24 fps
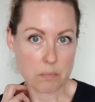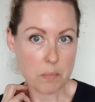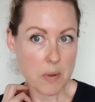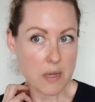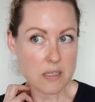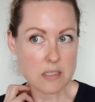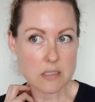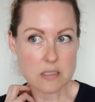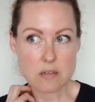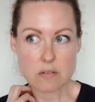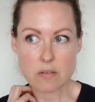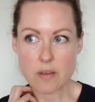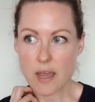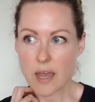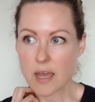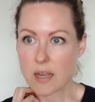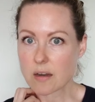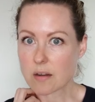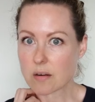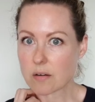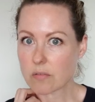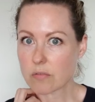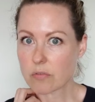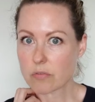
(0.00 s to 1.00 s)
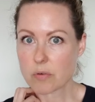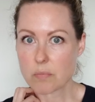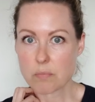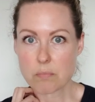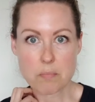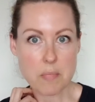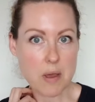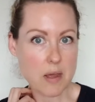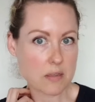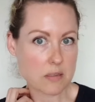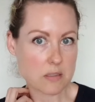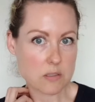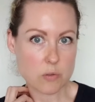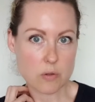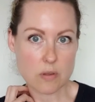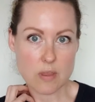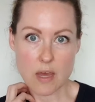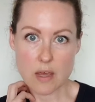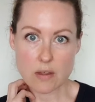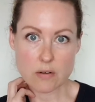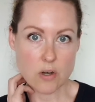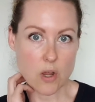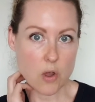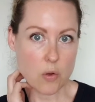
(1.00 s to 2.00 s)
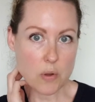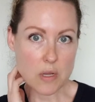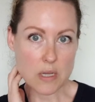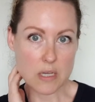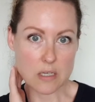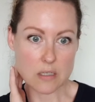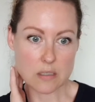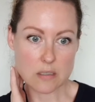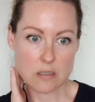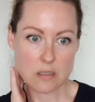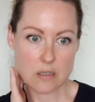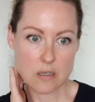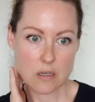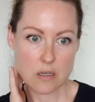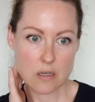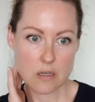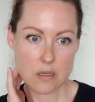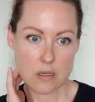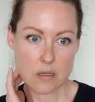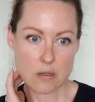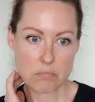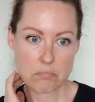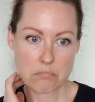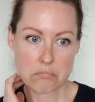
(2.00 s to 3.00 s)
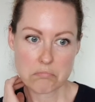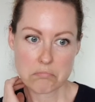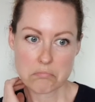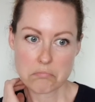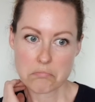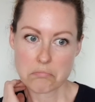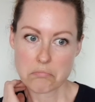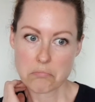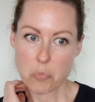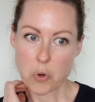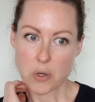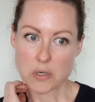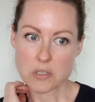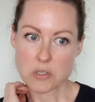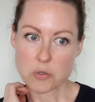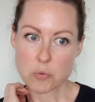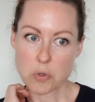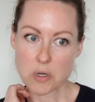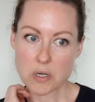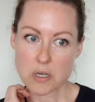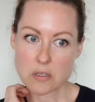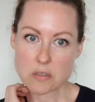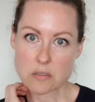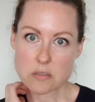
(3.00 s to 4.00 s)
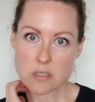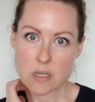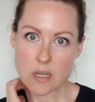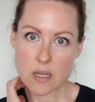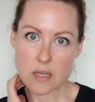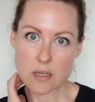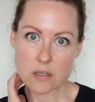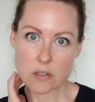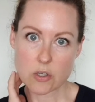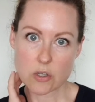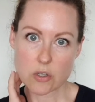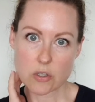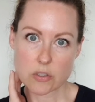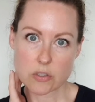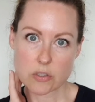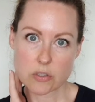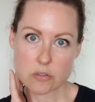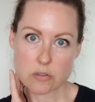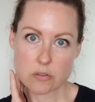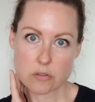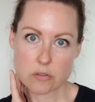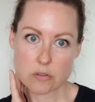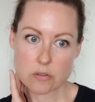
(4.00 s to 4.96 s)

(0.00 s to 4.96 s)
must have had it for months without knowing it, wondered what else I had got.